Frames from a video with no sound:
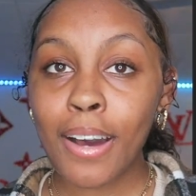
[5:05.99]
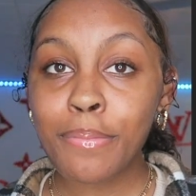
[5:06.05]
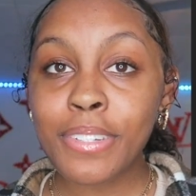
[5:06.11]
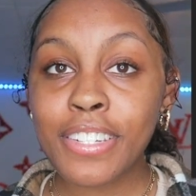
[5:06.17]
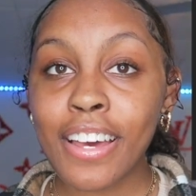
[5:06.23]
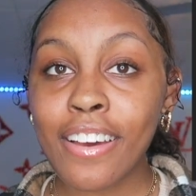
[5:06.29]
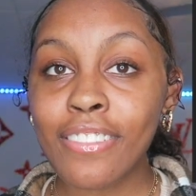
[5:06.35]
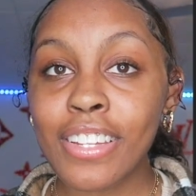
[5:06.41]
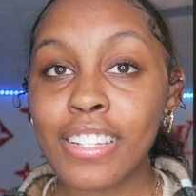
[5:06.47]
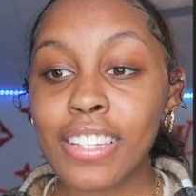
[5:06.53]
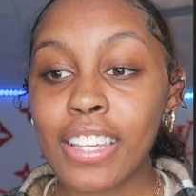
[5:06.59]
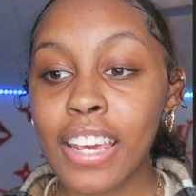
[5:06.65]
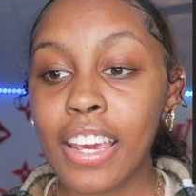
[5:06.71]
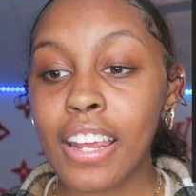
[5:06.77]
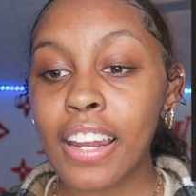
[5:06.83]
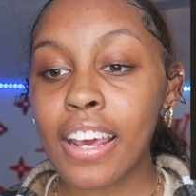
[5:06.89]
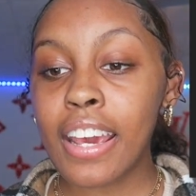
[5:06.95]
I'm
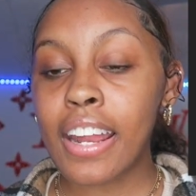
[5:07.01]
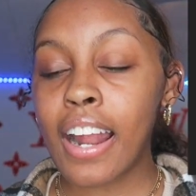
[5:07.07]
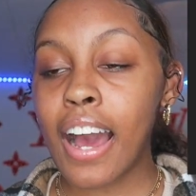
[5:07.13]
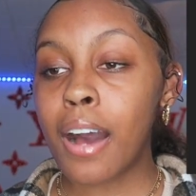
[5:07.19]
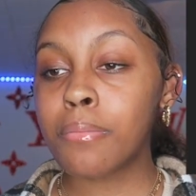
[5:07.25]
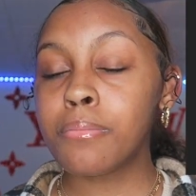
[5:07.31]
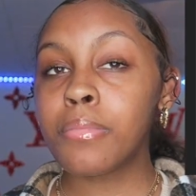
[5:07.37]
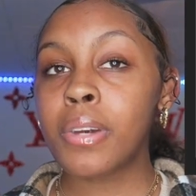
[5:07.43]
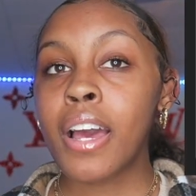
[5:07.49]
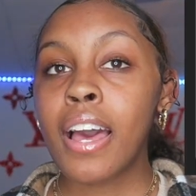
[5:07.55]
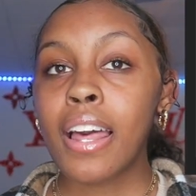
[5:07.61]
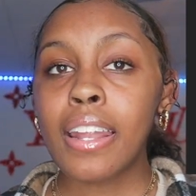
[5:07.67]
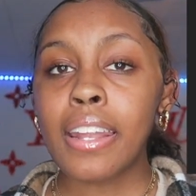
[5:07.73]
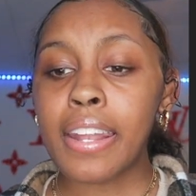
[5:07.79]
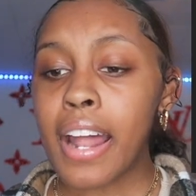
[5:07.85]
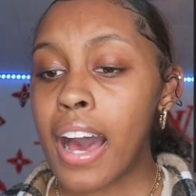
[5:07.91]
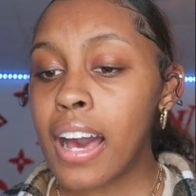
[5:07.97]
17 and I'm
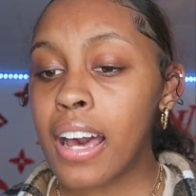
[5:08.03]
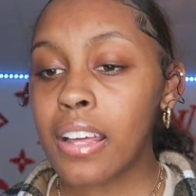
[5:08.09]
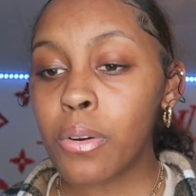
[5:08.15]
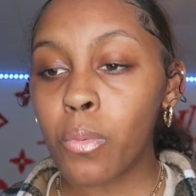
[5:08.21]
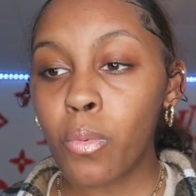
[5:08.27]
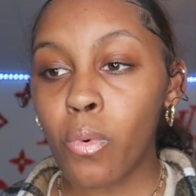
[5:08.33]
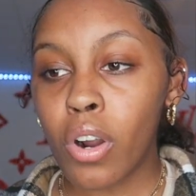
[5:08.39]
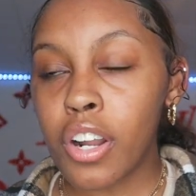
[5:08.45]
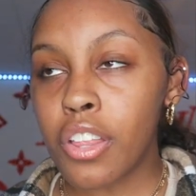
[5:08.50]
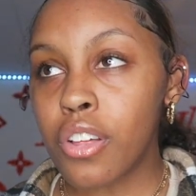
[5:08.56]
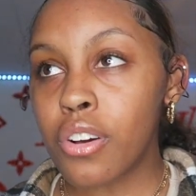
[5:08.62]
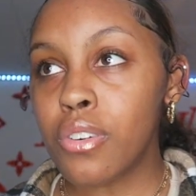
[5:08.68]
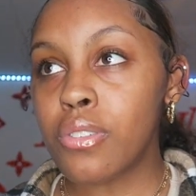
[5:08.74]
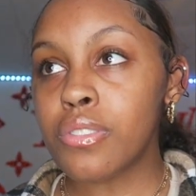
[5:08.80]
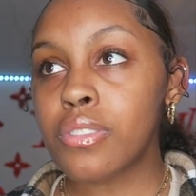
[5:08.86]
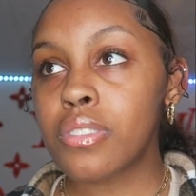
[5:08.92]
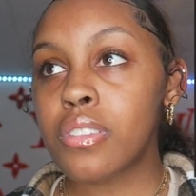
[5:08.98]
not one of
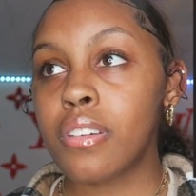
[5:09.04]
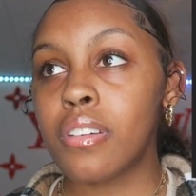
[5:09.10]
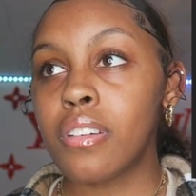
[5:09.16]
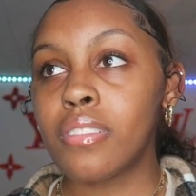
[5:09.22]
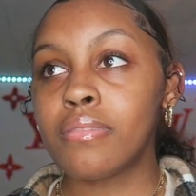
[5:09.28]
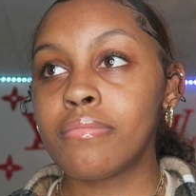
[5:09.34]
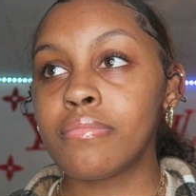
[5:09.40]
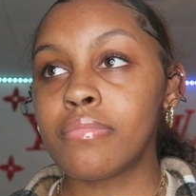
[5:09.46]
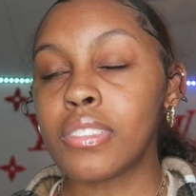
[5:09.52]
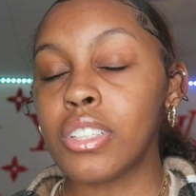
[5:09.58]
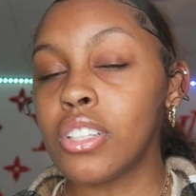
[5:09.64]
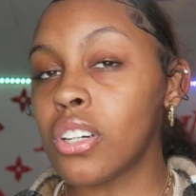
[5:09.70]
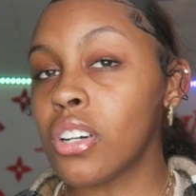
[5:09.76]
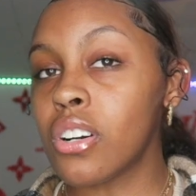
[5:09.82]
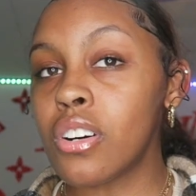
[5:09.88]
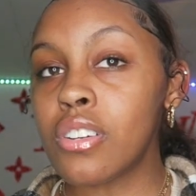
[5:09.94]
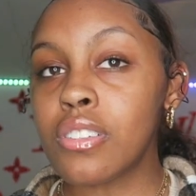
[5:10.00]
those
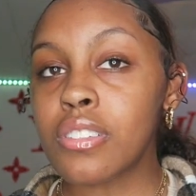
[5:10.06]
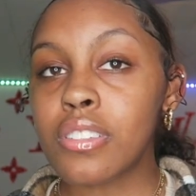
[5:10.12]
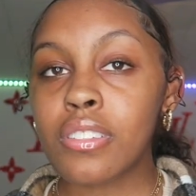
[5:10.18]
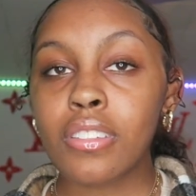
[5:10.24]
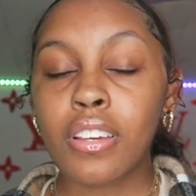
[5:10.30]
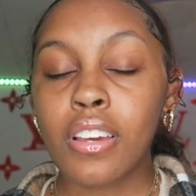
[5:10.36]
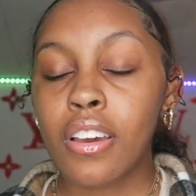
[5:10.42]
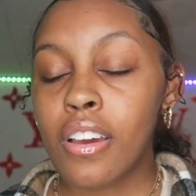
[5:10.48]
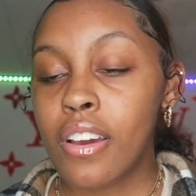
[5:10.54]
girls